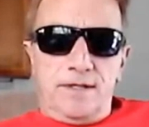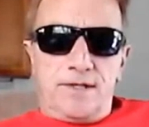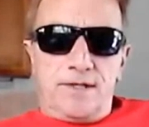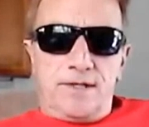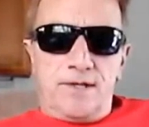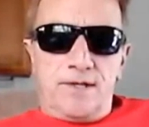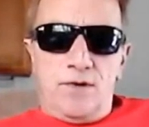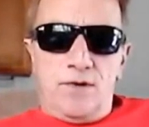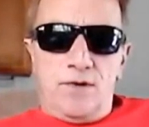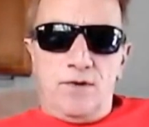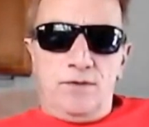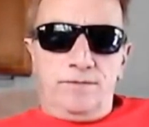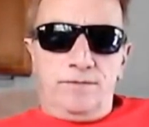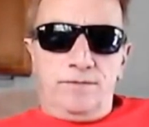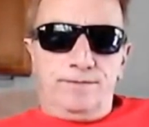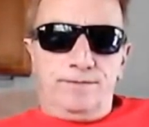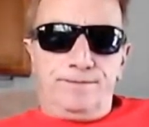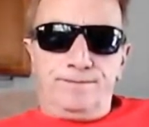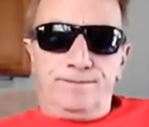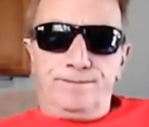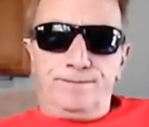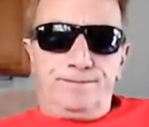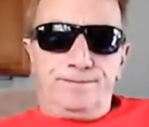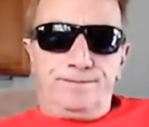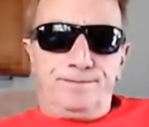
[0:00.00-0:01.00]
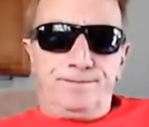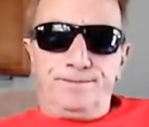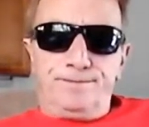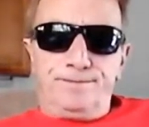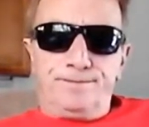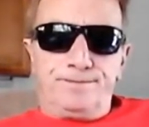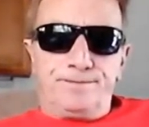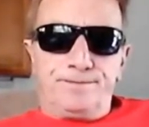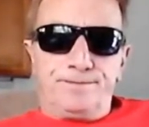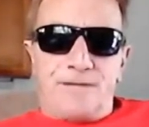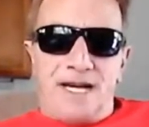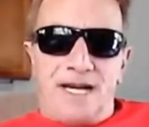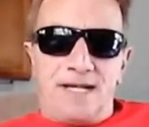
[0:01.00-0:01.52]
So
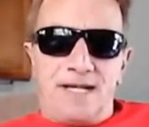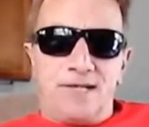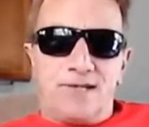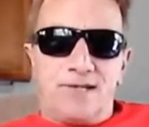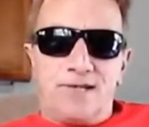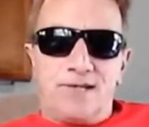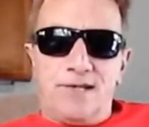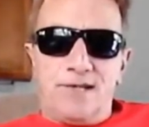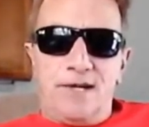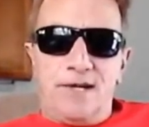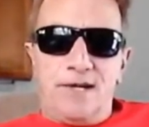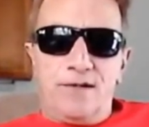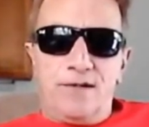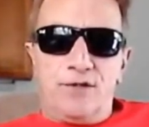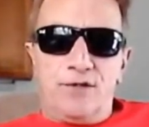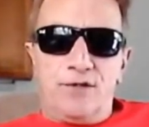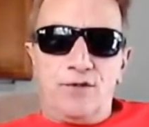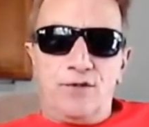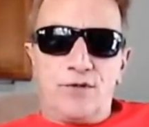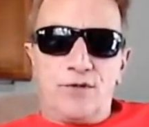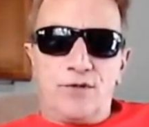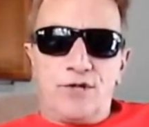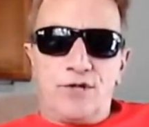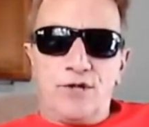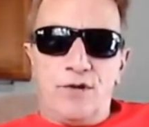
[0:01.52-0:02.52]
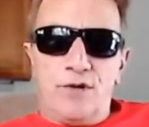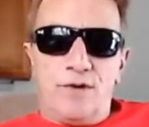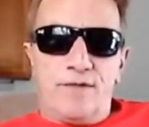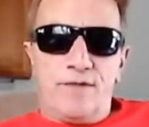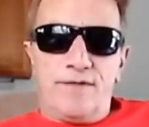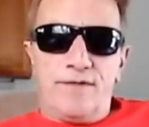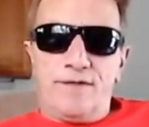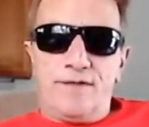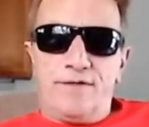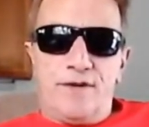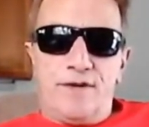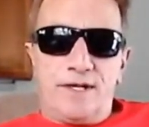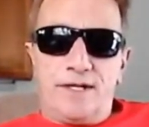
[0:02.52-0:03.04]
I could sit here and do a show
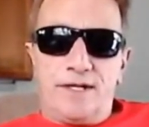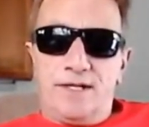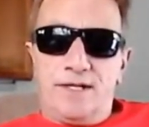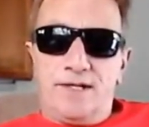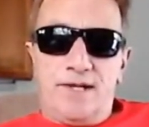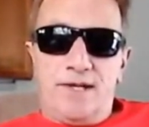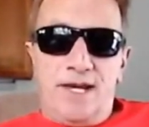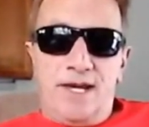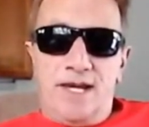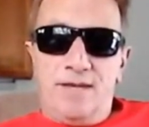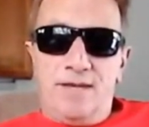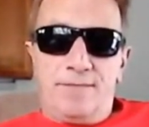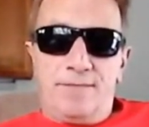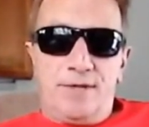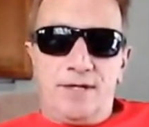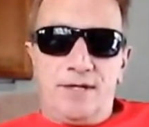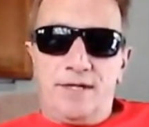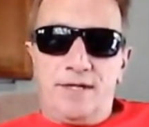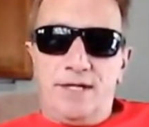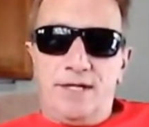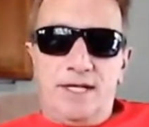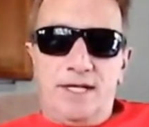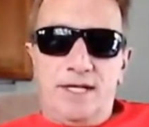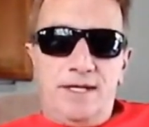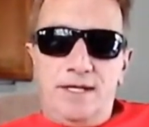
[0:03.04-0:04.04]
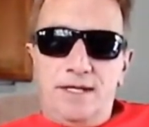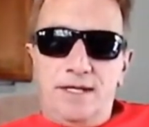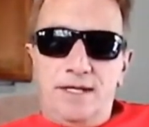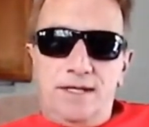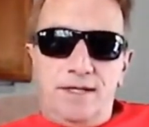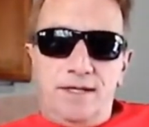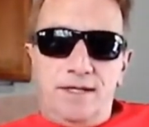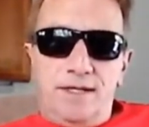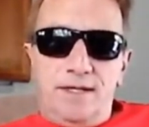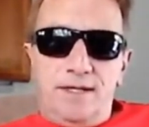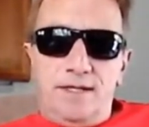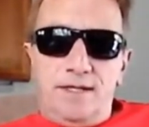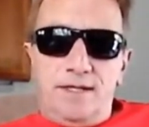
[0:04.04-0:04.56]
every fucking day, but
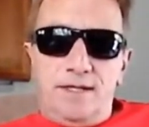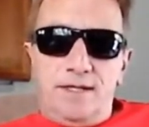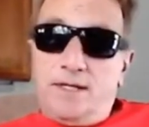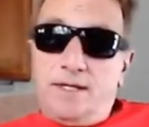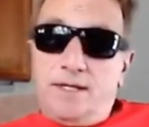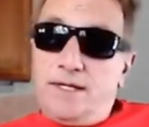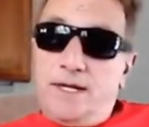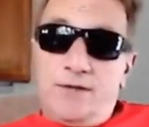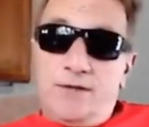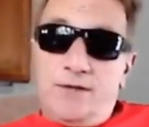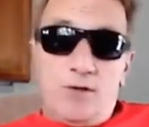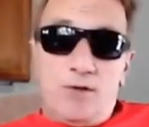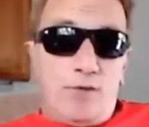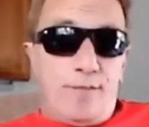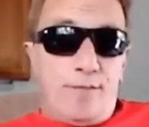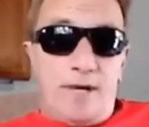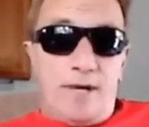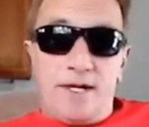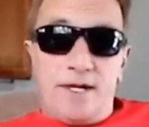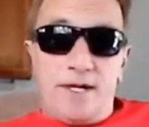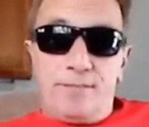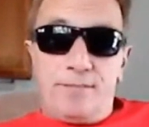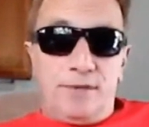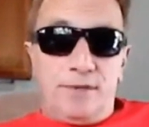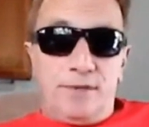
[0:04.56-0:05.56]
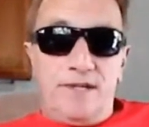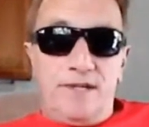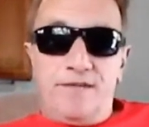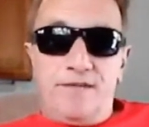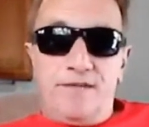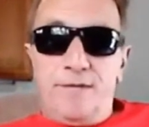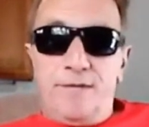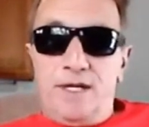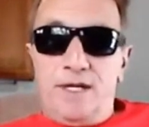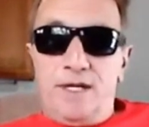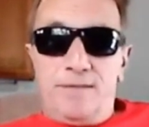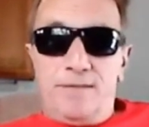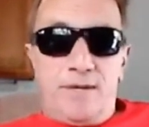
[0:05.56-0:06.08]
now nobody
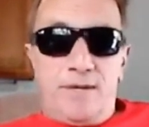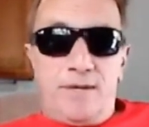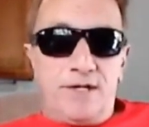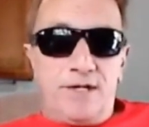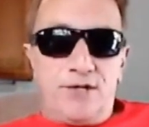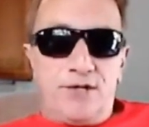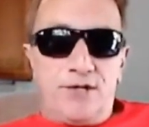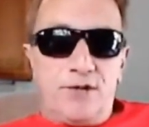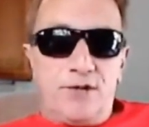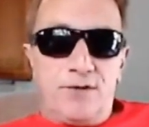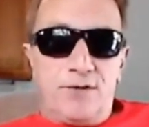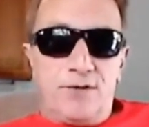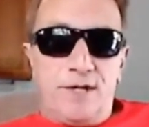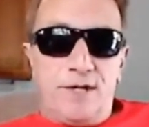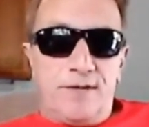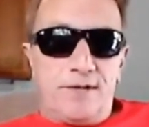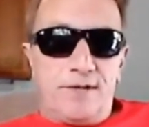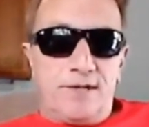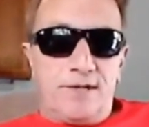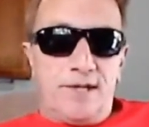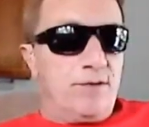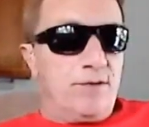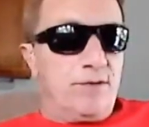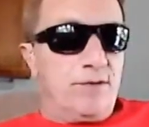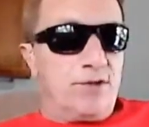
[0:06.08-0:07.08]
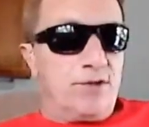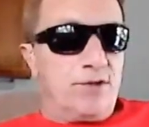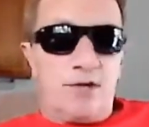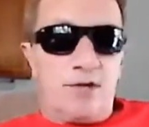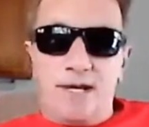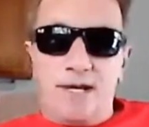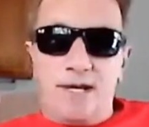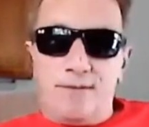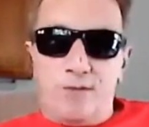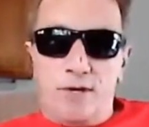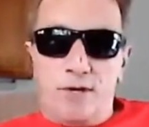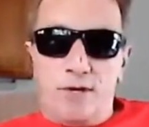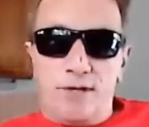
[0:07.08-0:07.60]
believed me on my show the other day when she
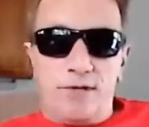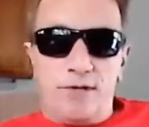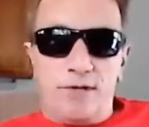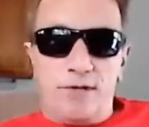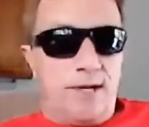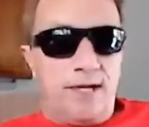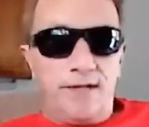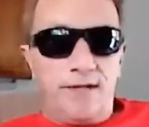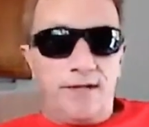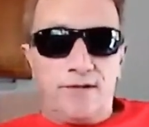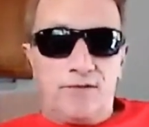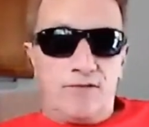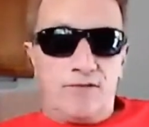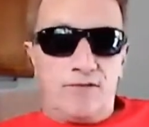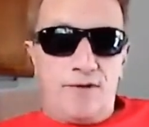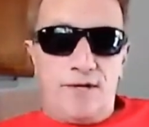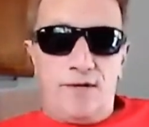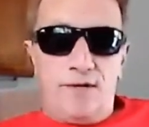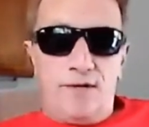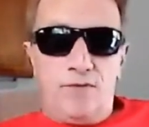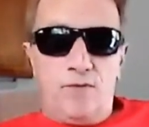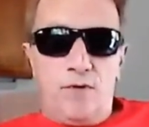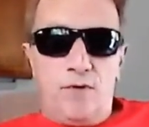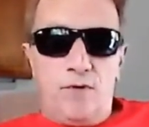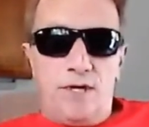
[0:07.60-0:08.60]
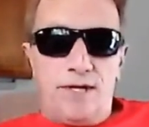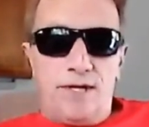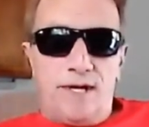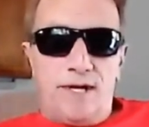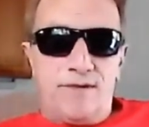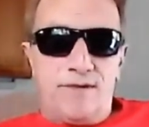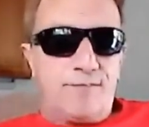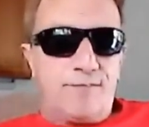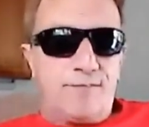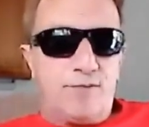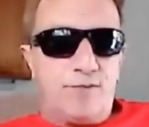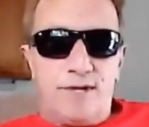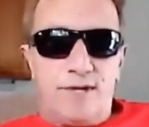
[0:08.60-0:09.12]
came on. It ain't the real one. I
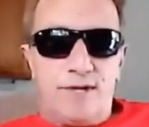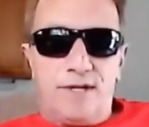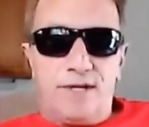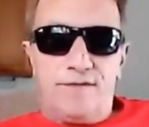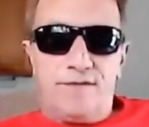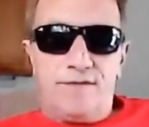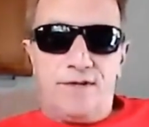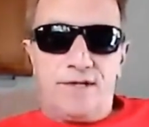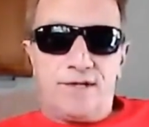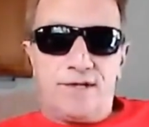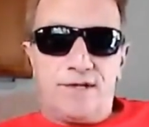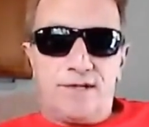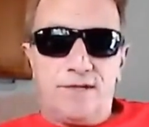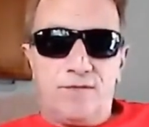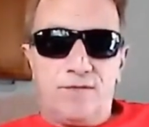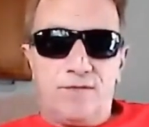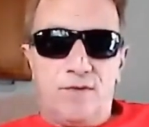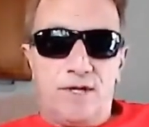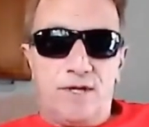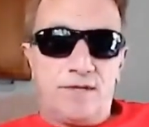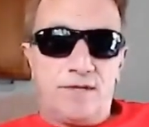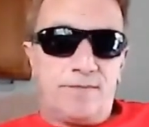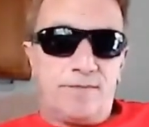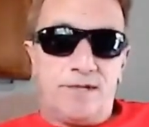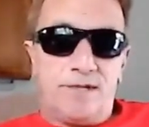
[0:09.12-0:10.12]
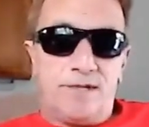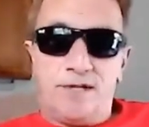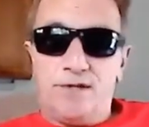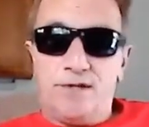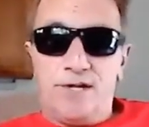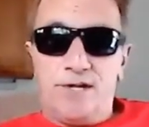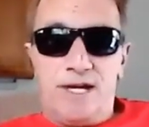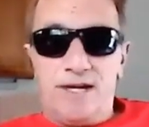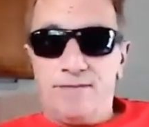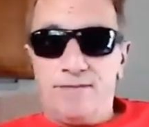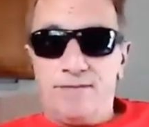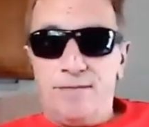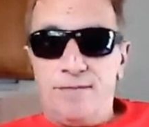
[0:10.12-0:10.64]
was pretty convinced it was, but then
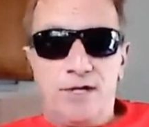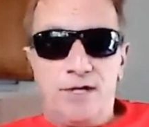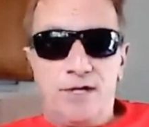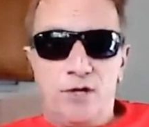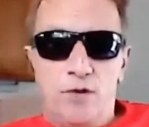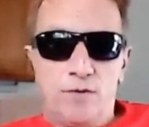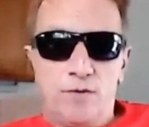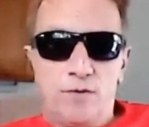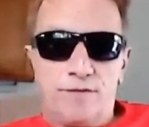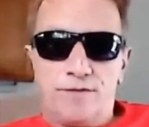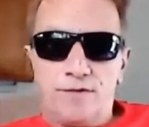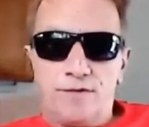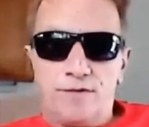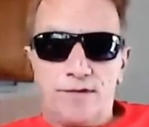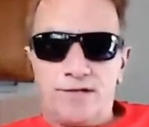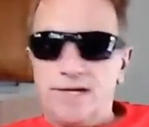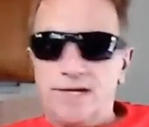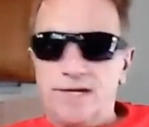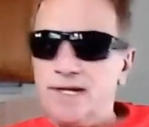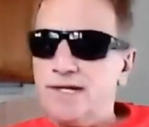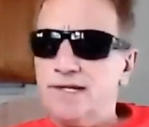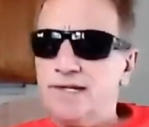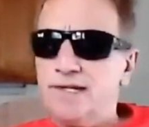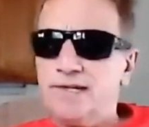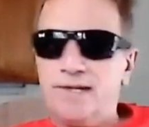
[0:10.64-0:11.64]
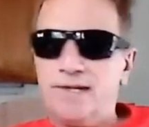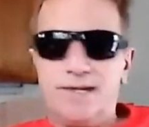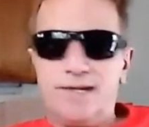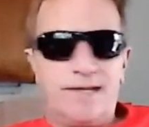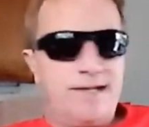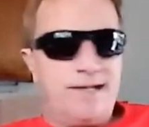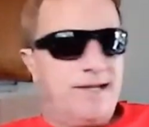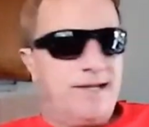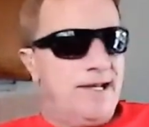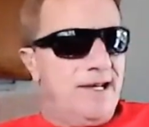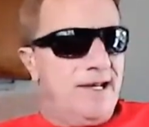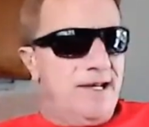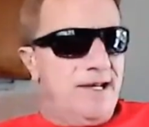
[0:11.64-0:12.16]
you had me going for a second
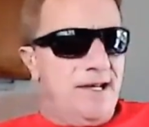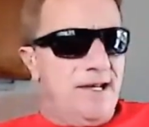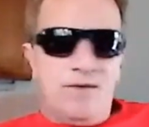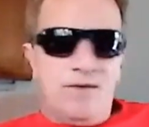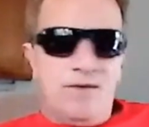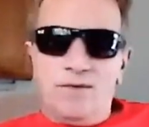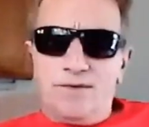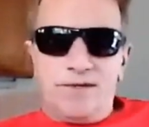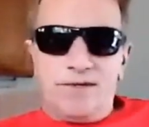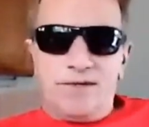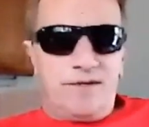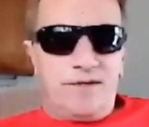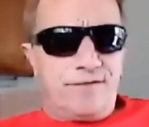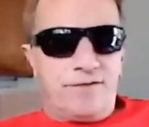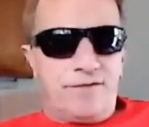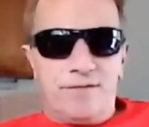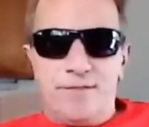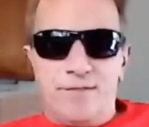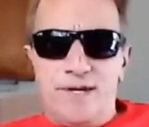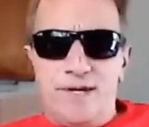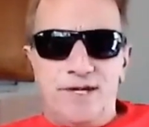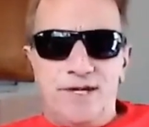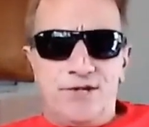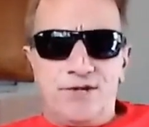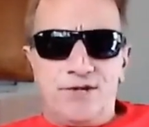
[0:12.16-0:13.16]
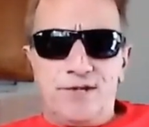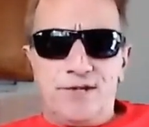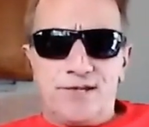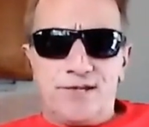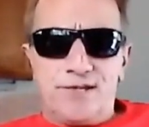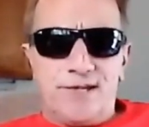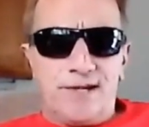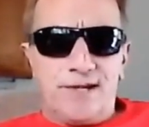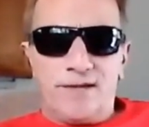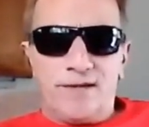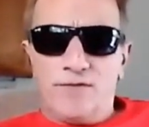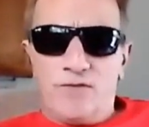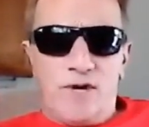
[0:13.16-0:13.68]
thinking, well, the information
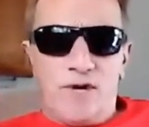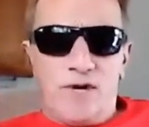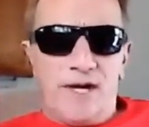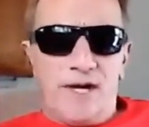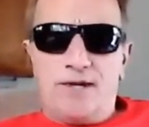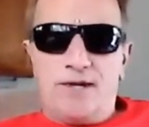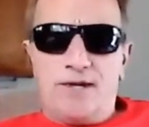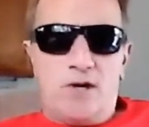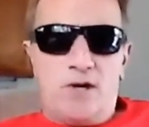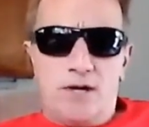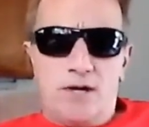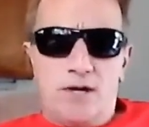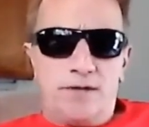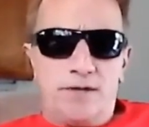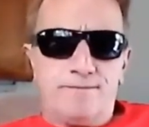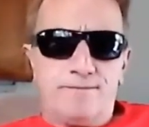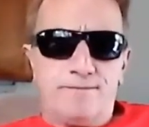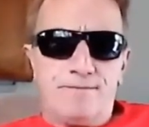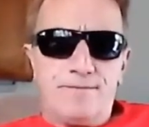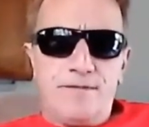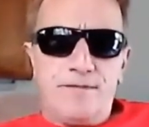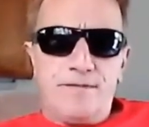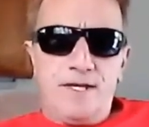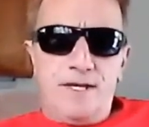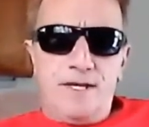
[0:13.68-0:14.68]
is like right on.